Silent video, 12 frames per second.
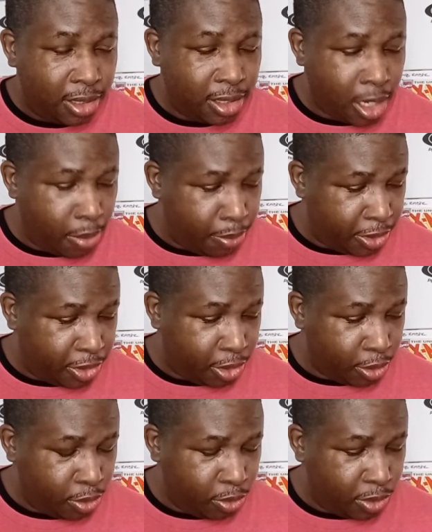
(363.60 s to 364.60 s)
number
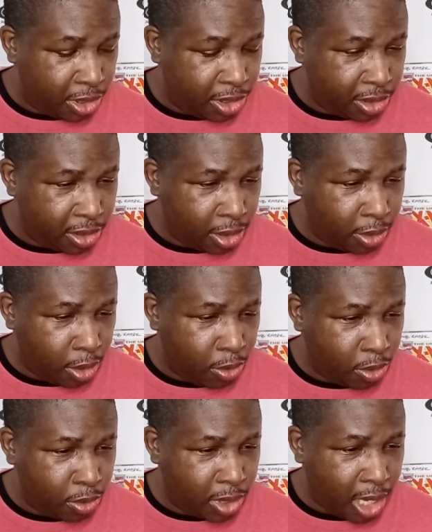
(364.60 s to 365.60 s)
2. This is a
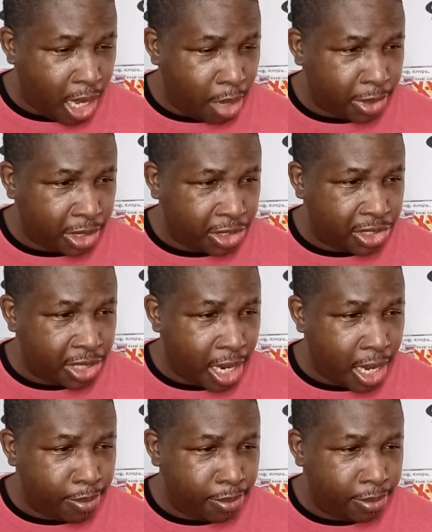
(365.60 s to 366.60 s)
local comic
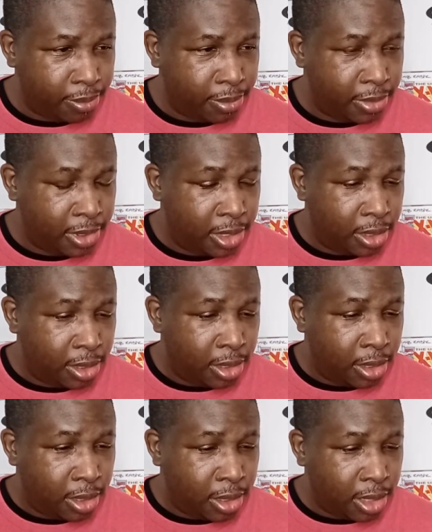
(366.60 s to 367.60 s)
shop
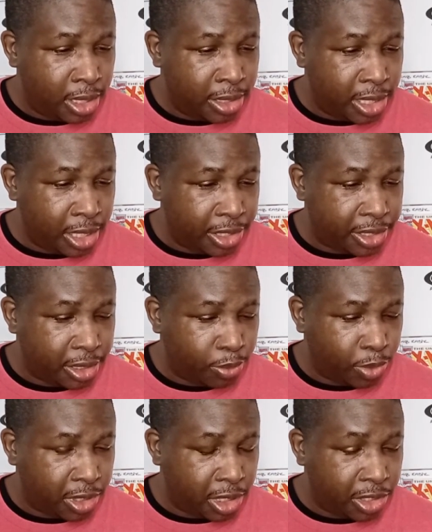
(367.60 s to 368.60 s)

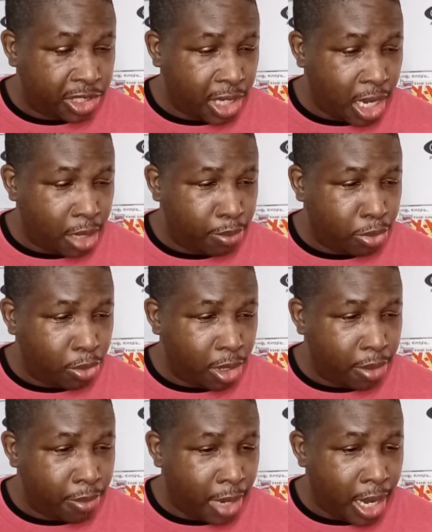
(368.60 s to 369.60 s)
edition with the John
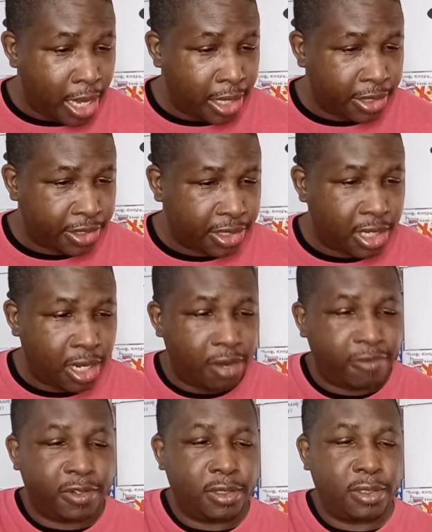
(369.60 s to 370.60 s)
Boy Myers
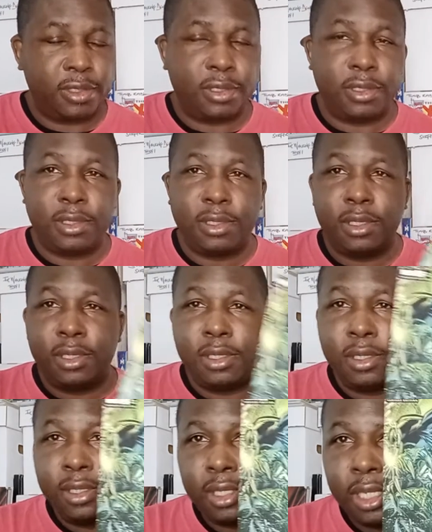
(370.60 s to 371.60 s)
cover.
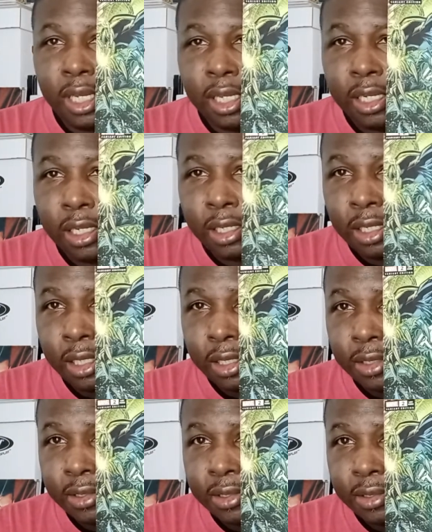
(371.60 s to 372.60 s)
And it
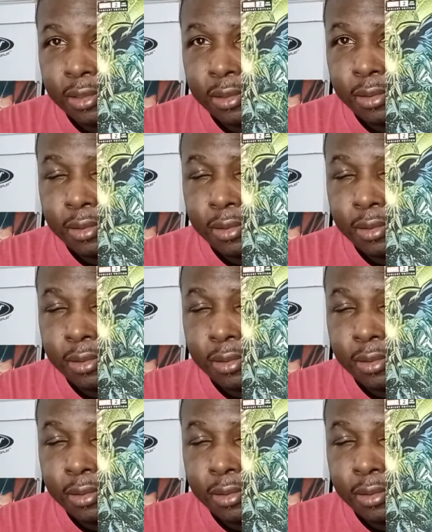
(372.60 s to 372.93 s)
is